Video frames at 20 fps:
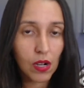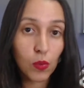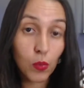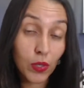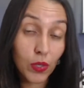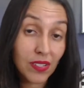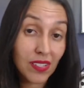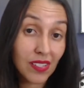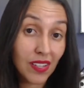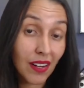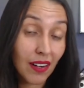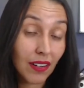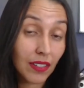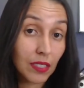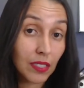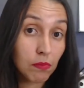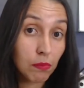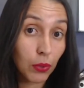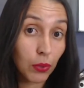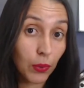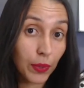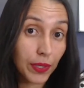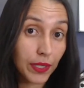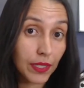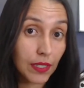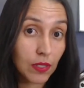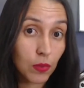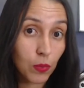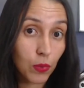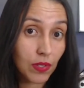words that are
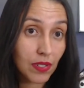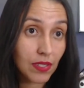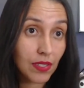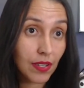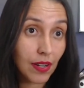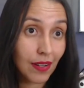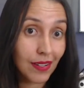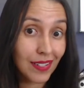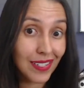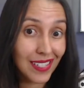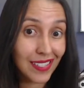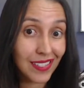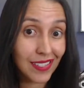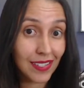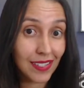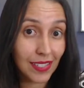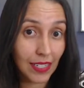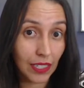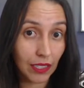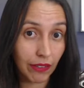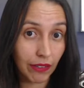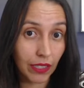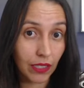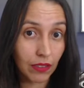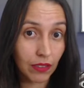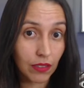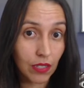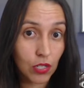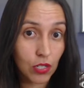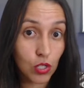important, words that are necessary
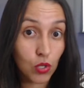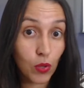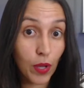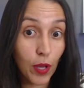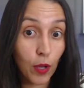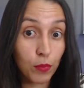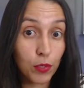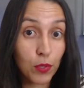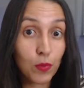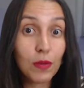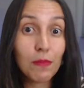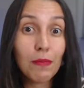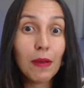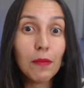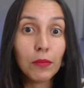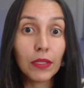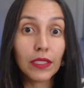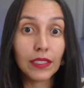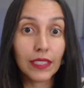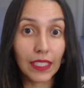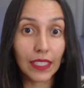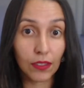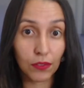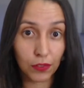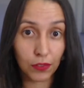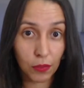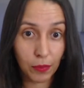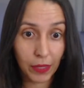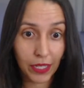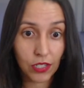to help you remember the
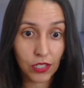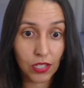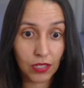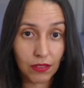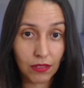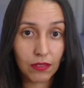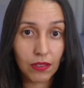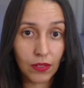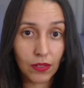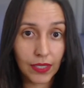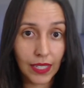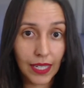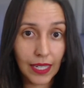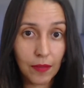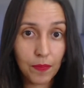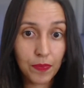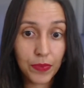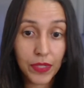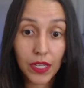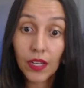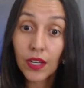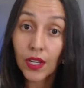information, okay?